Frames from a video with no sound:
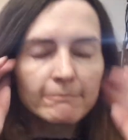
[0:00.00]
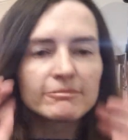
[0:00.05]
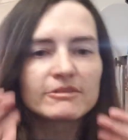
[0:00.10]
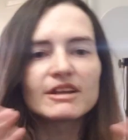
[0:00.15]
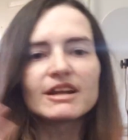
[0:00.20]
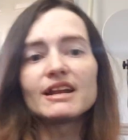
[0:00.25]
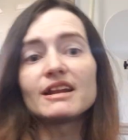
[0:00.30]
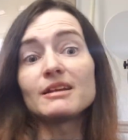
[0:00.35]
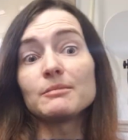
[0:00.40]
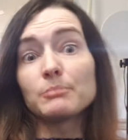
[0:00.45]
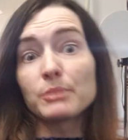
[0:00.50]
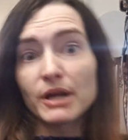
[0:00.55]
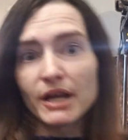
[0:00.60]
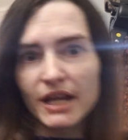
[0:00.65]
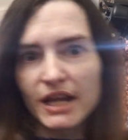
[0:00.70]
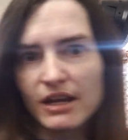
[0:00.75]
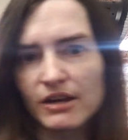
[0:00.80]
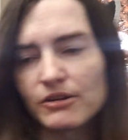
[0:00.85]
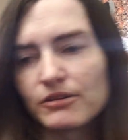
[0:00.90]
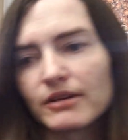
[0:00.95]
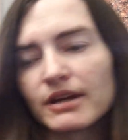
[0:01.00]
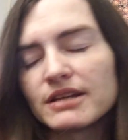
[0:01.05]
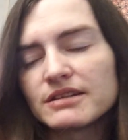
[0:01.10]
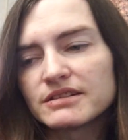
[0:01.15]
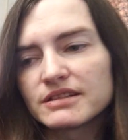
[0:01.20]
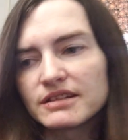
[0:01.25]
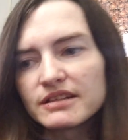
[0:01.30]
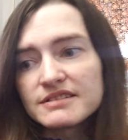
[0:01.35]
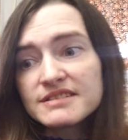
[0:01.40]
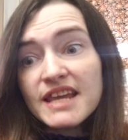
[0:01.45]
that I didn't bring out. I
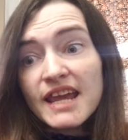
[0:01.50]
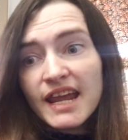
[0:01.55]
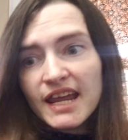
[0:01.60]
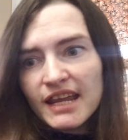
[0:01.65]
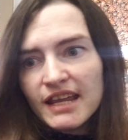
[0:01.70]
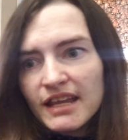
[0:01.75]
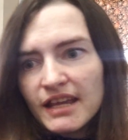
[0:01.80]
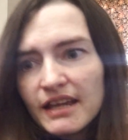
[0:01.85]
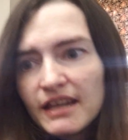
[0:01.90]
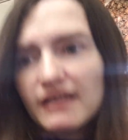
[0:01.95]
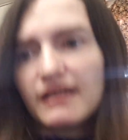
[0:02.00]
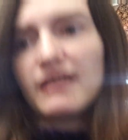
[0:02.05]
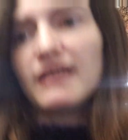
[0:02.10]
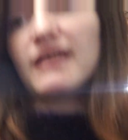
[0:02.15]
did a tank